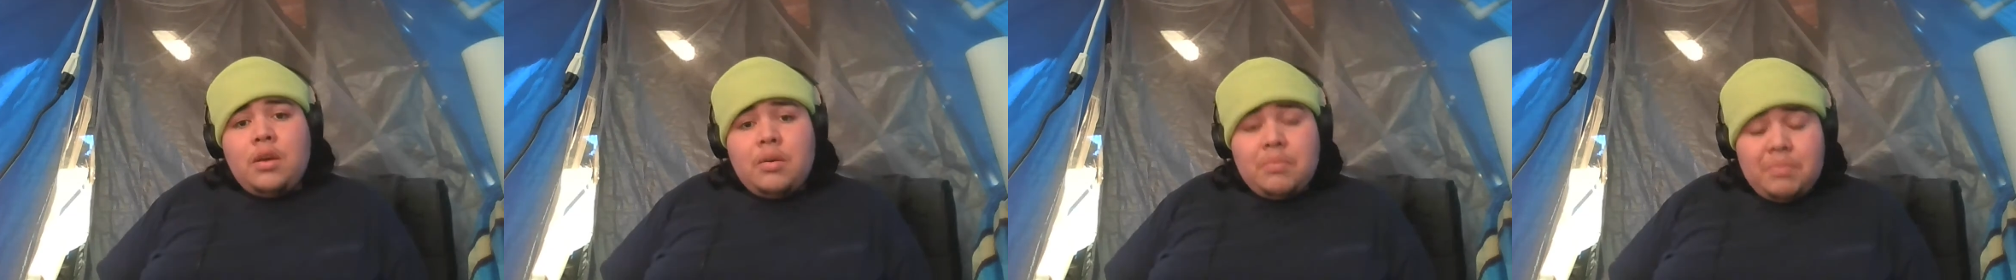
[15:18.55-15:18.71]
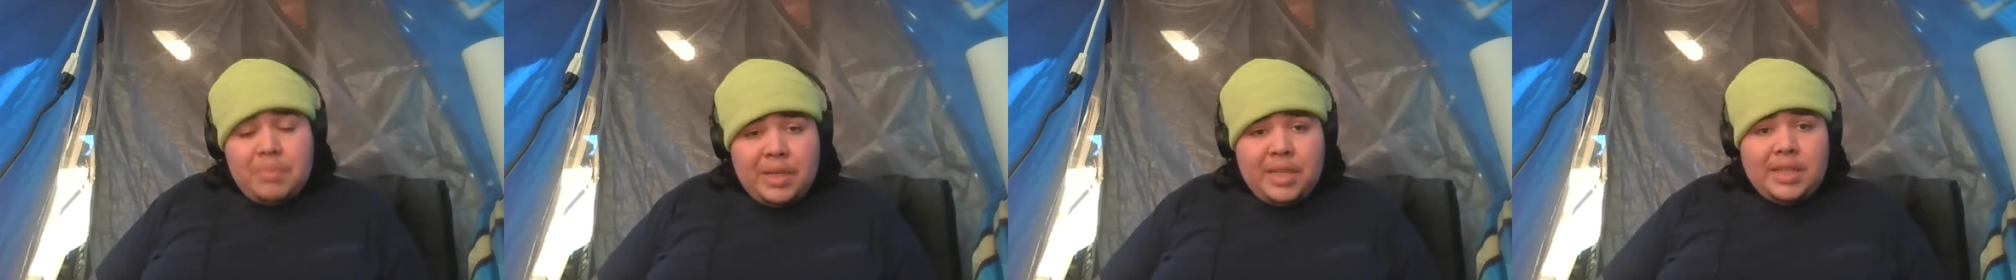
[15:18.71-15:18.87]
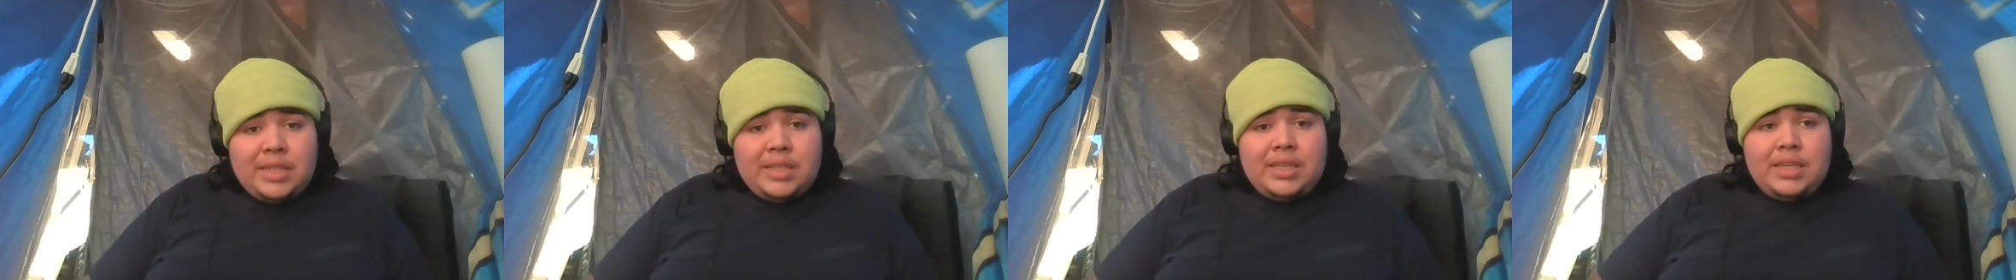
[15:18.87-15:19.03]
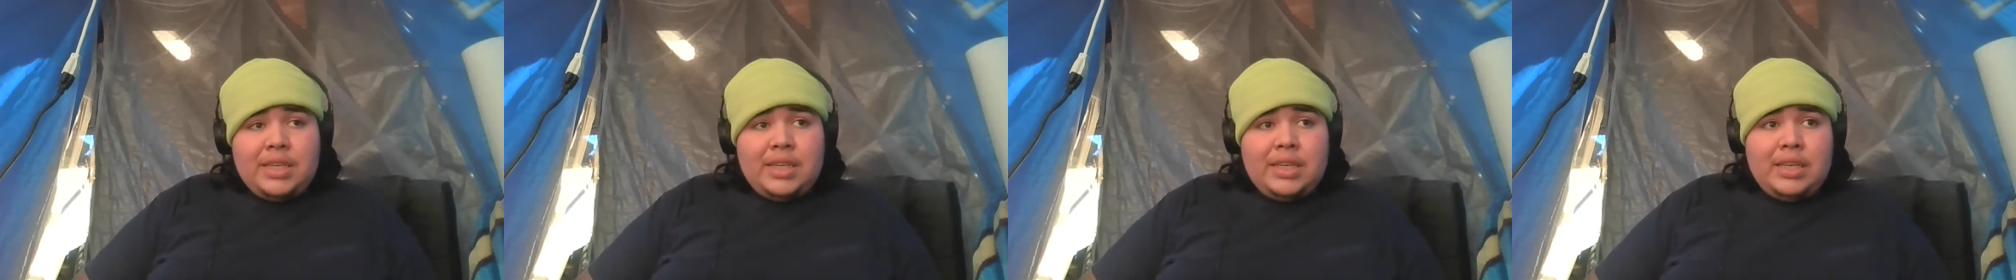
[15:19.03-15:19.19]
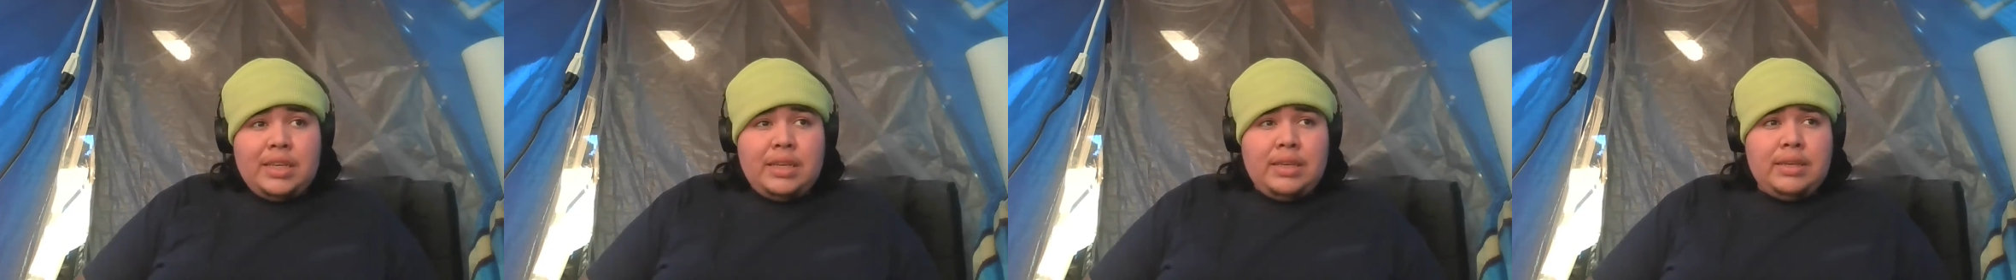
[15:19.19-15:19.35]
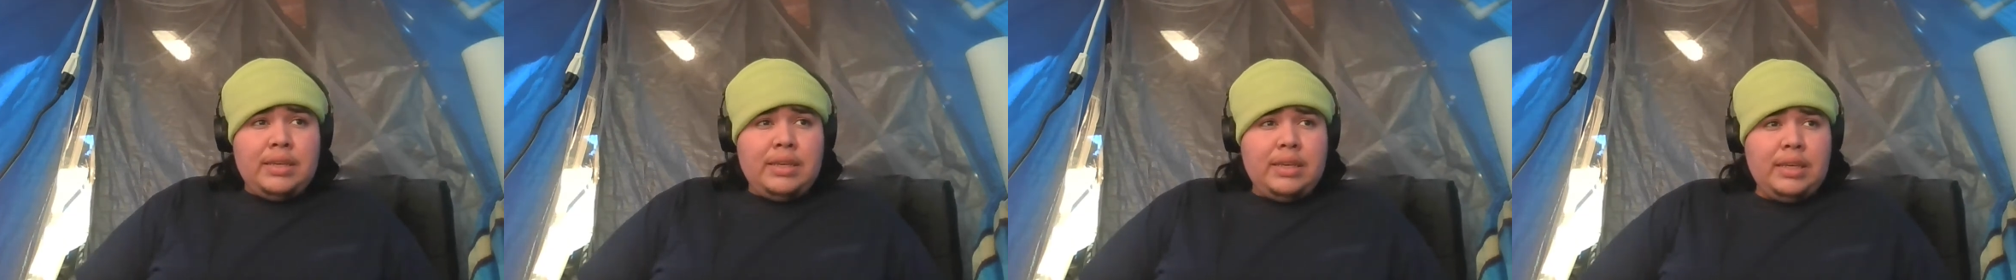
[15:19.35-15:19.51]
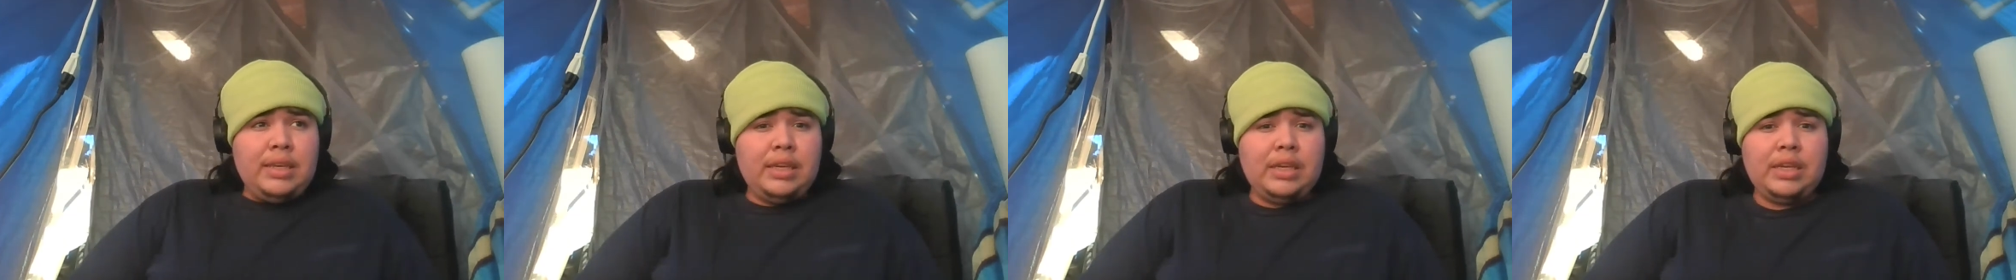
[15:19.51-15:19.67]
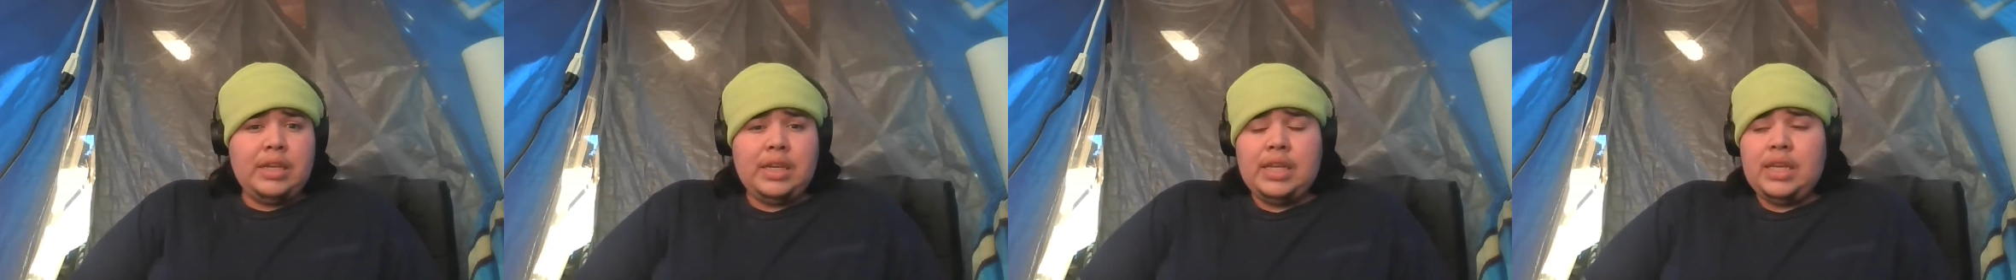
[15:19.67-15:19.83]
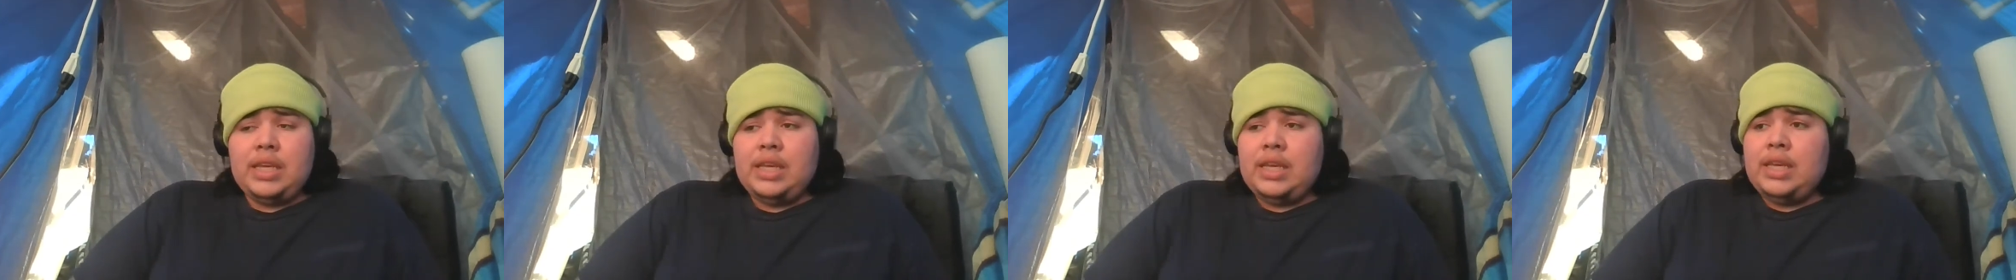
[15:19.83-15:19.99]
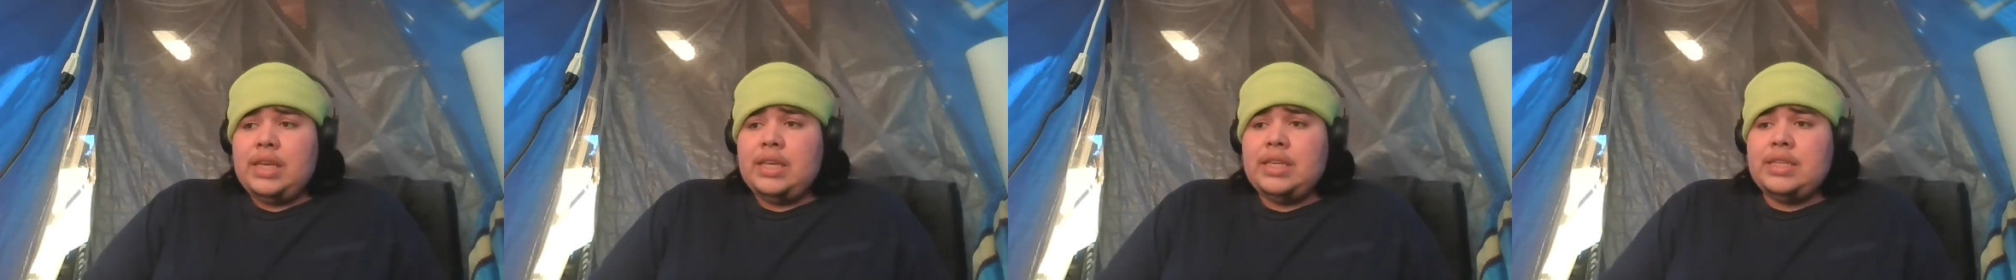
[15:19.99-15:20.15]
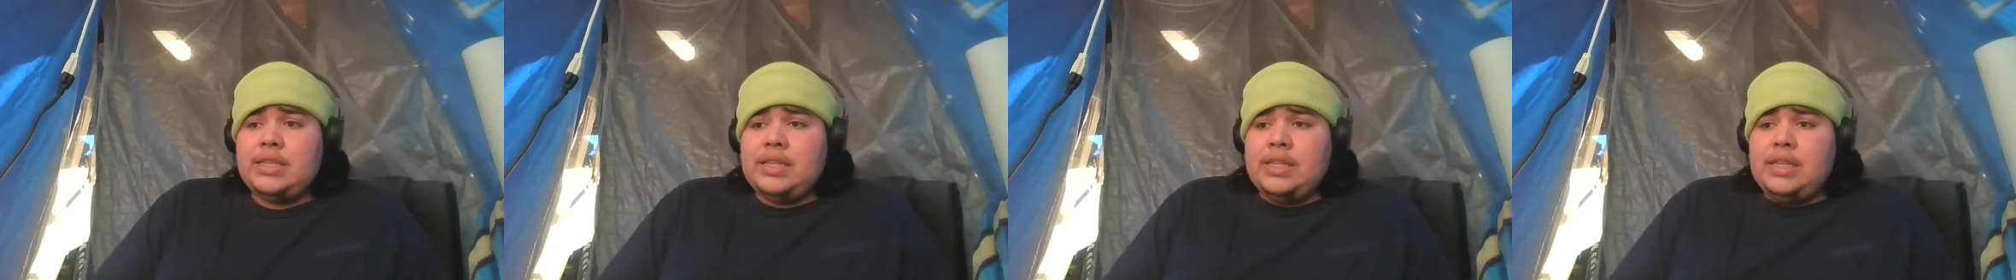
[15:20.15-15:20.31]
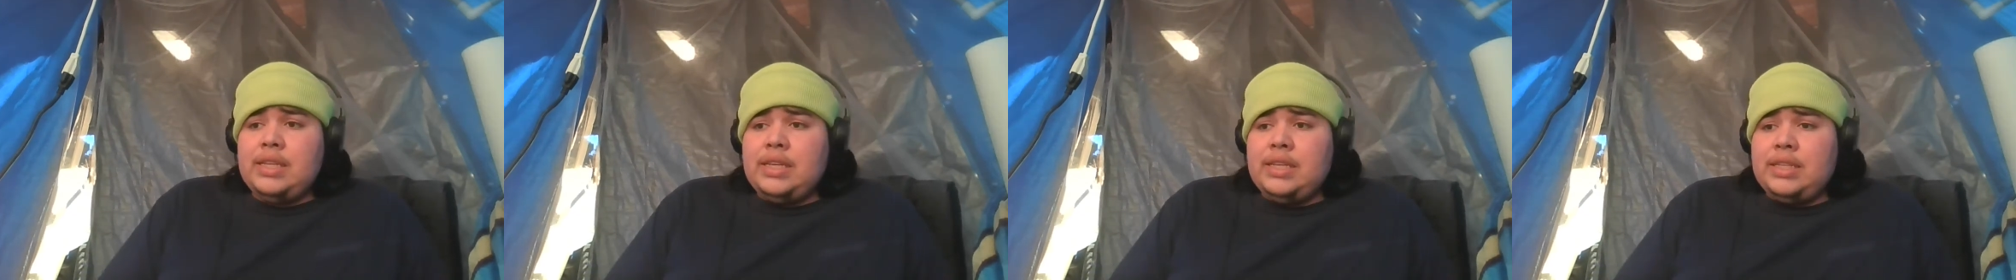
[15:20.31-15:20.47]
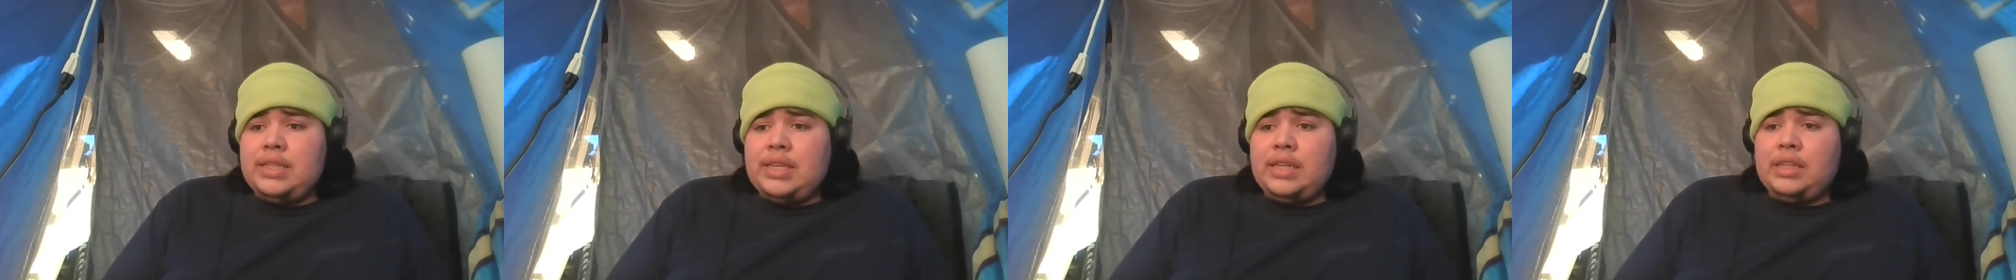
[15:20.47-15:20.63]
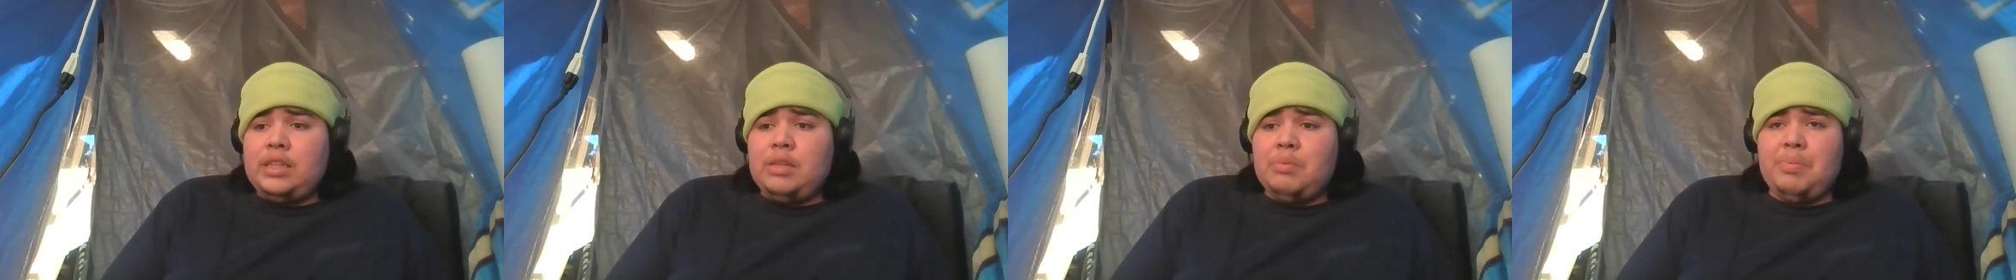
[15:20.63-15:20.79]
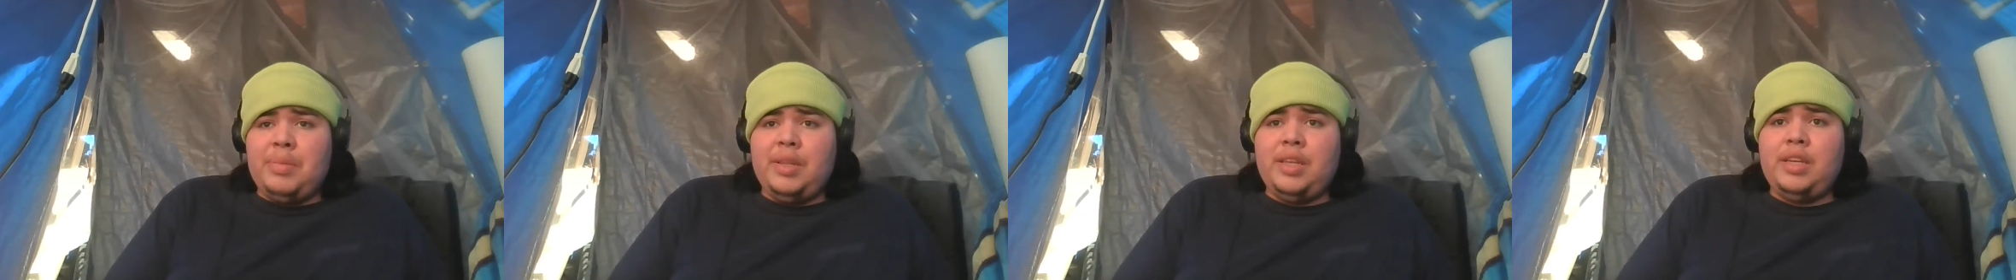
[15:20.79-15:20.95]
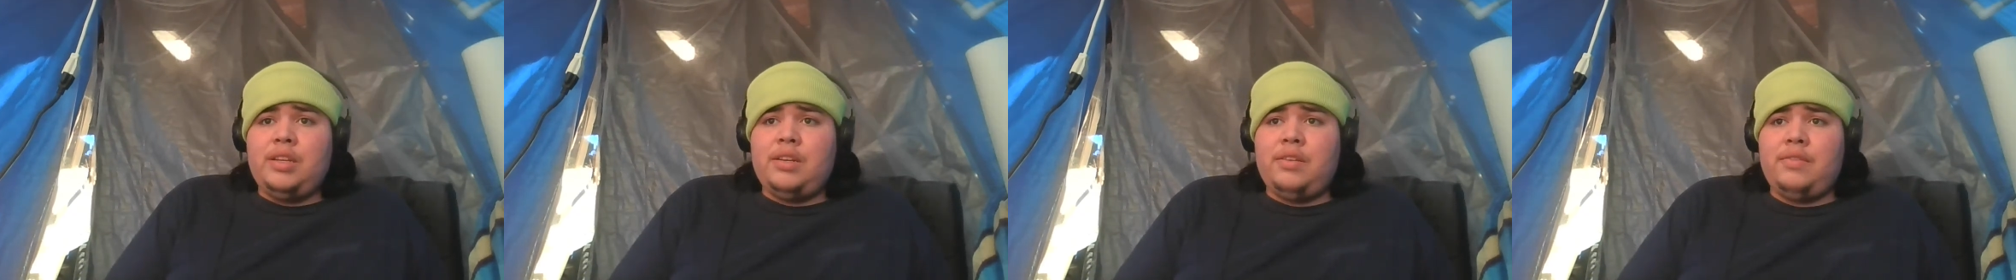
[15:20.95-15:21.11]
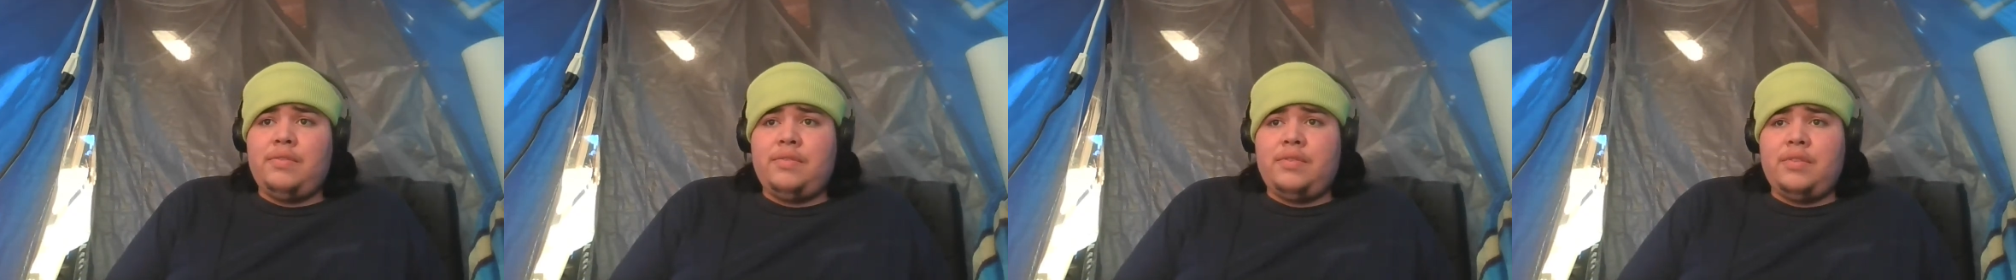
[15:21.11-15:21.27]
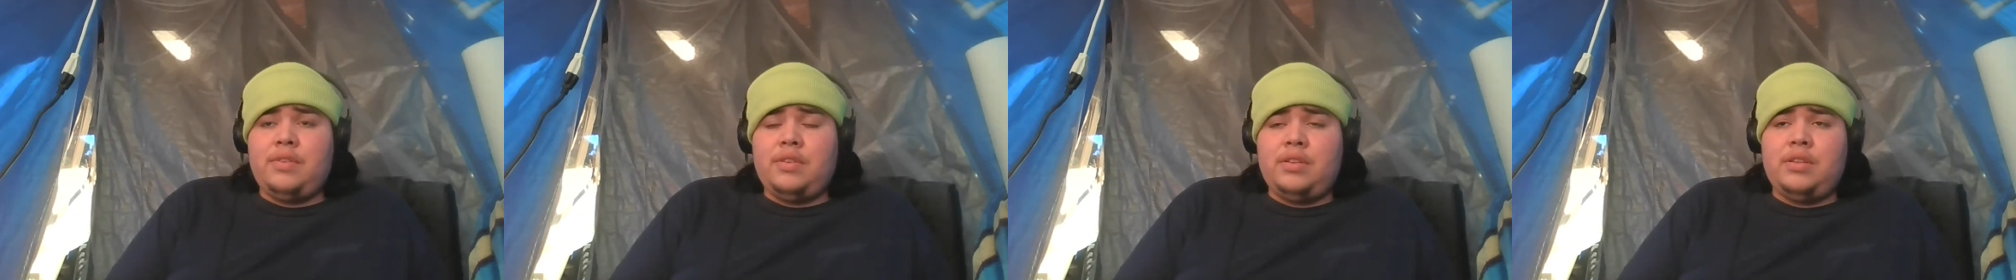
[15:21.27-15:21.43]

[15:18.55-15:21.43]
but he could easily take the blood